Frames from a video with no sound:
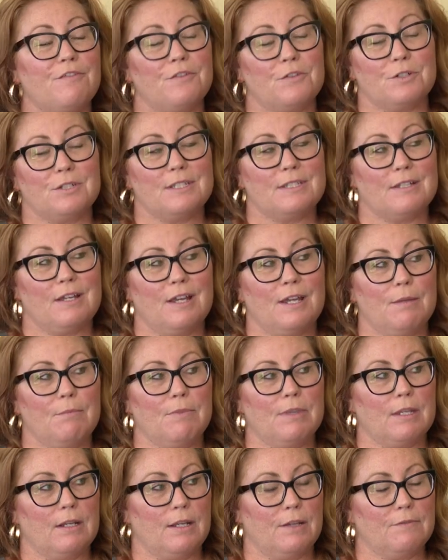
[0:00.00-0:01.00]
first
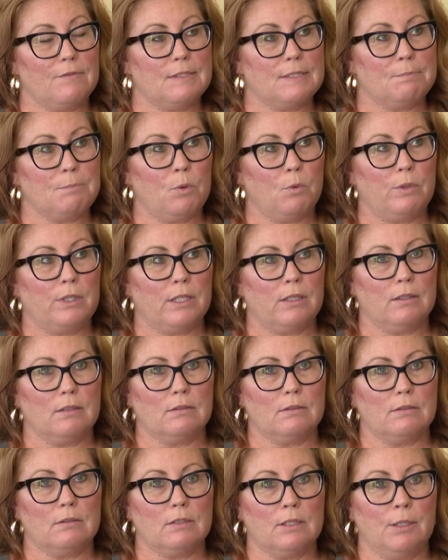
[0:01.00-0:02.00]
time that I've
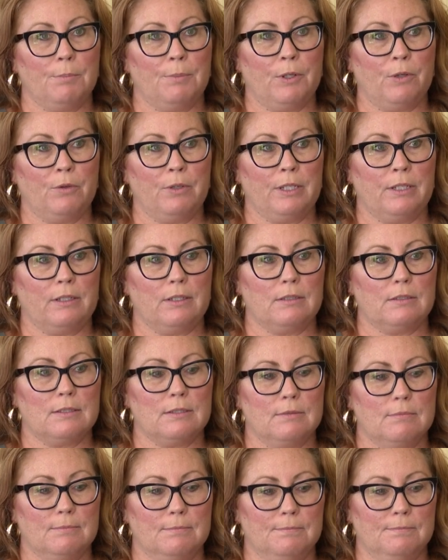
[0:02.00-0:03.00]
spoken about
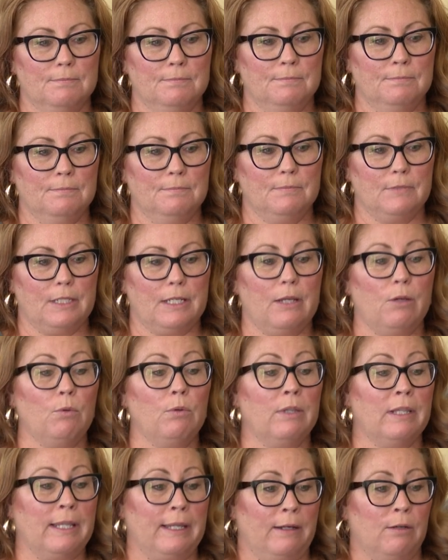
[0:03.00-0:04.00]
it
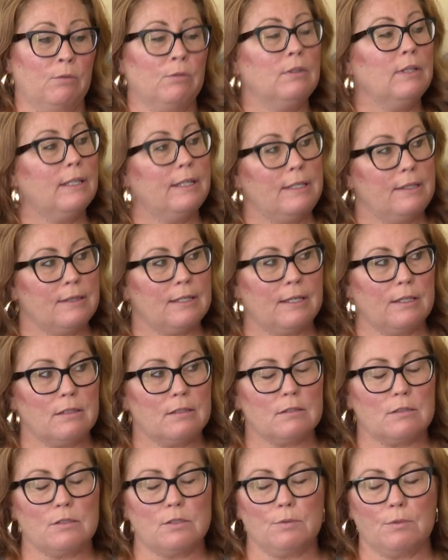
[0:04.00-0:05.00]
out loud like that
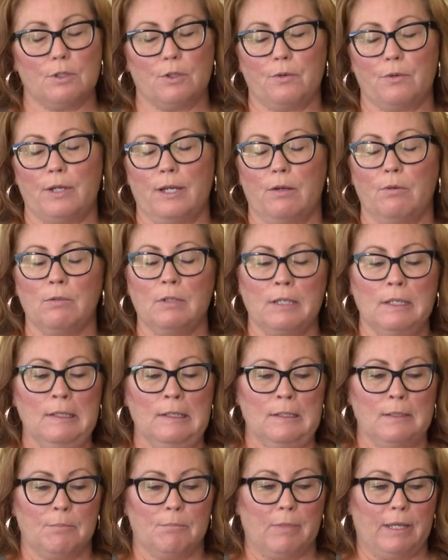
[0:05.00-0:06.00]
to a crowd.
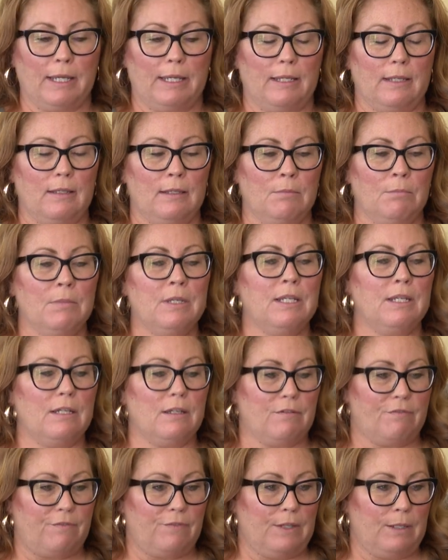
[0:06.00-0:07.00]
My
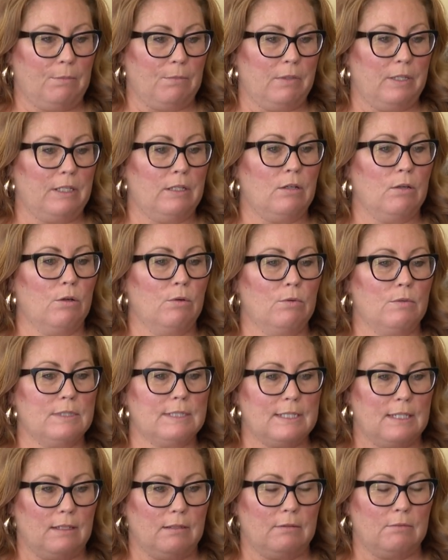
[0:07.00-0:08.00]
immediate family
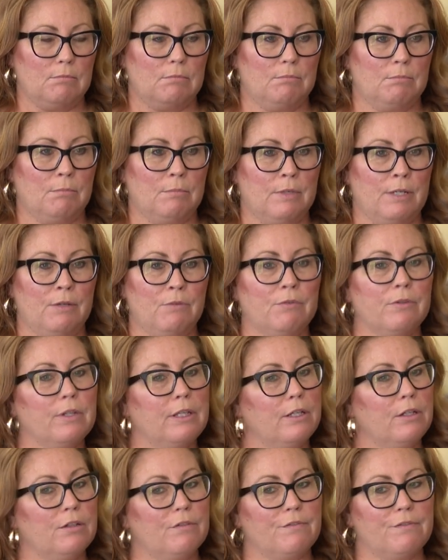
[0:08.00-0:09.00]
knows and my
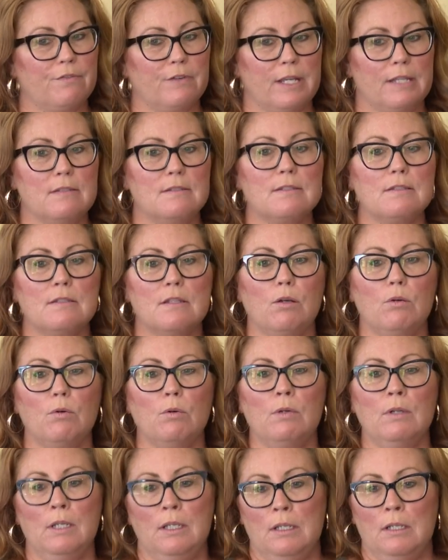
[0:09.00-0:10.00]
really good friends
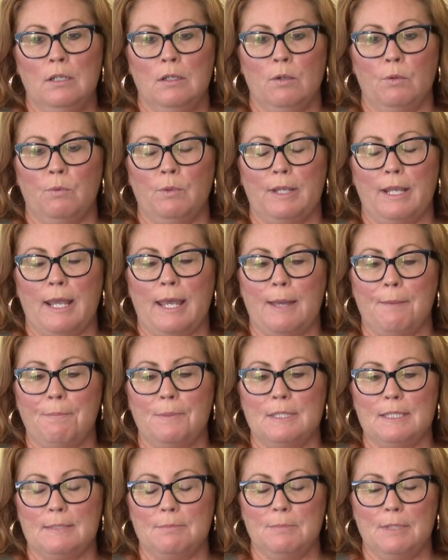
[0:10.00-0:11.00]
know what
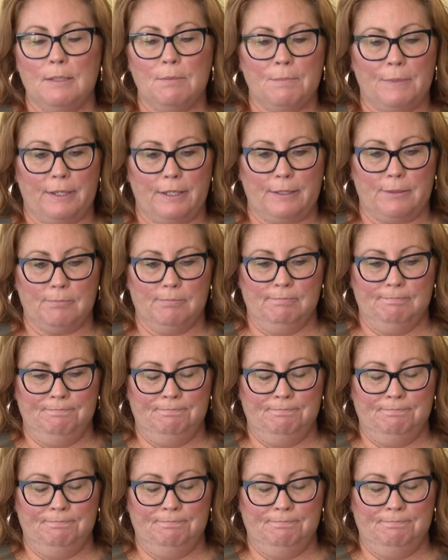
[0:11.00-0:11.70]
happened to me, but